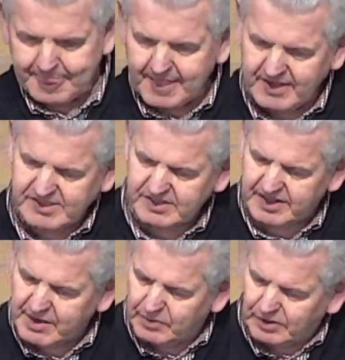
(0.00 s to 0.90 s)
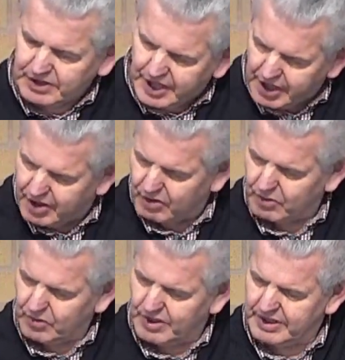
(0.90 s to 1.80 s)
is that they will
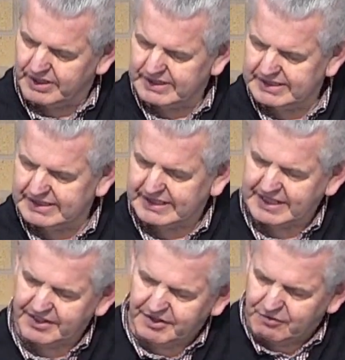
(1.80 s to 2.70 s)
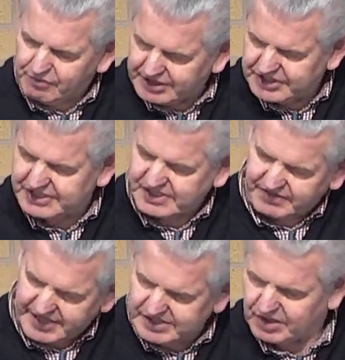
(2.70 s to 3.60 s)
know the riches of
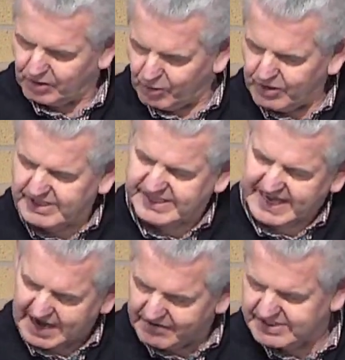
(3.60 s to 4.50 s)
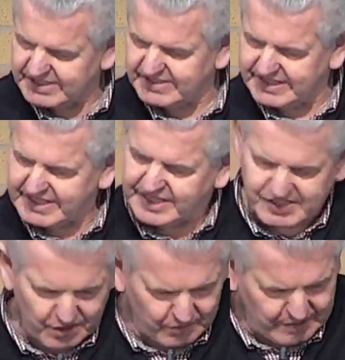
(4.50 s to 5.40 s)
his glorious inheritance in his
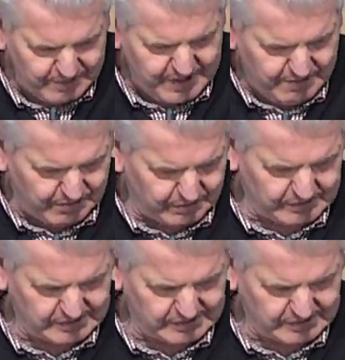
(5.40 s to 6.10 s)
holy people.